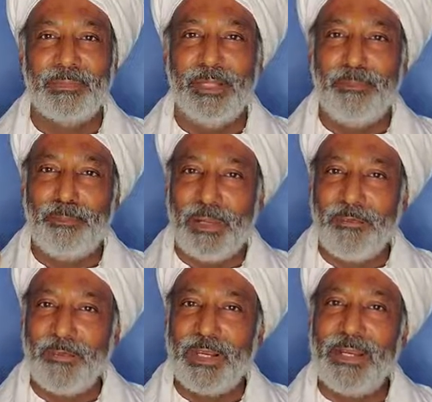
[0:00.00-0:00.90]
the
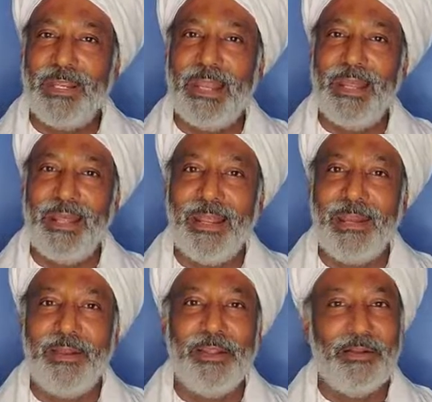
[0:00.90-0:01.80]
perfectly
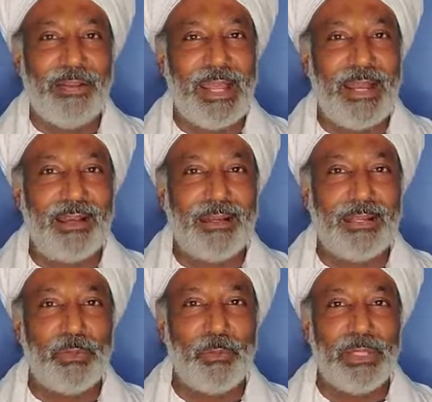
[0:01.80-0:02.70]
aligned realities
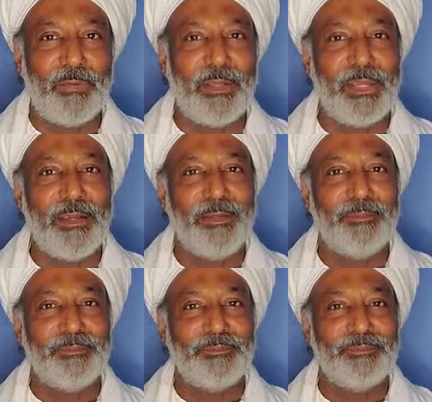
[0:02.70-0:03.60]
we seek.
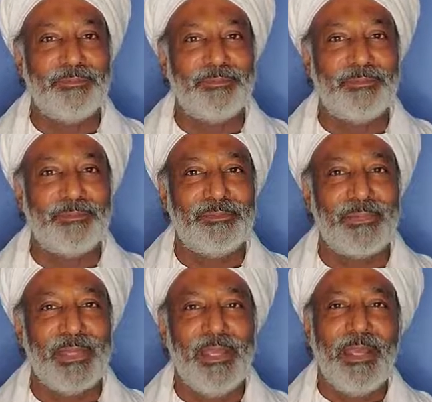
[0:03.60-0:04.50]

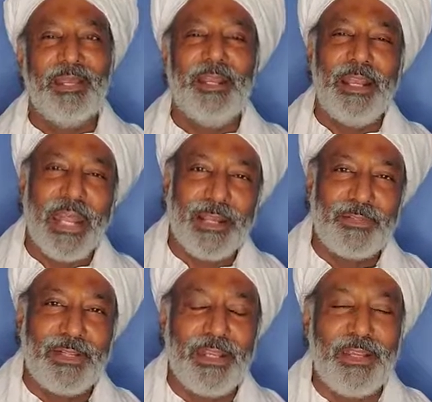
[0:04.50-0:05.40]
The next
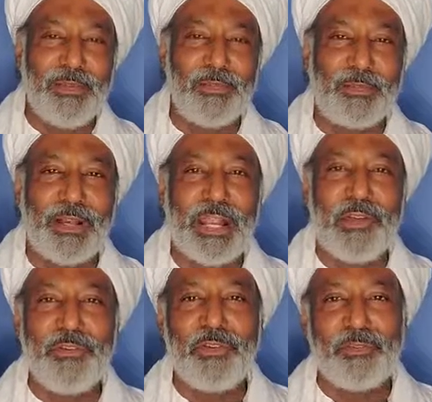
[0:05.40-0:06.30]
is
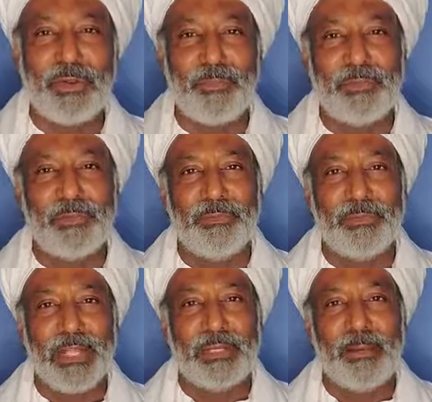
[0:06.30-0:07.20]
relationships
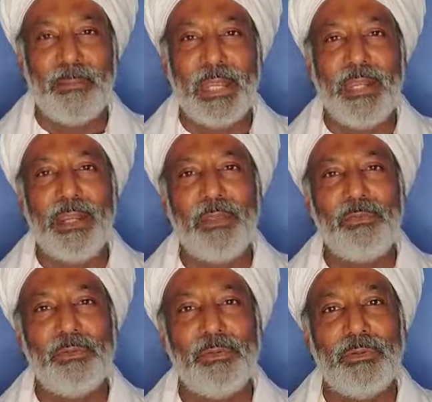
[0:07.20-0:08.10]
that can make us
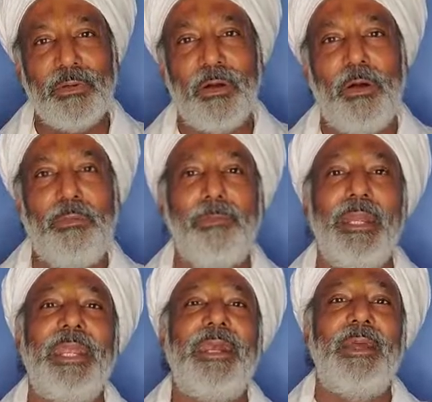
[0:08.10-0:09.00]
or
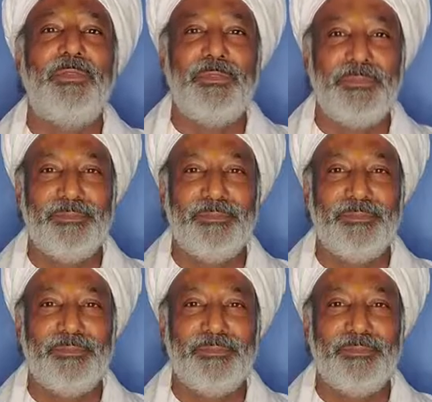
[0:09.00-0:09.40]
break us.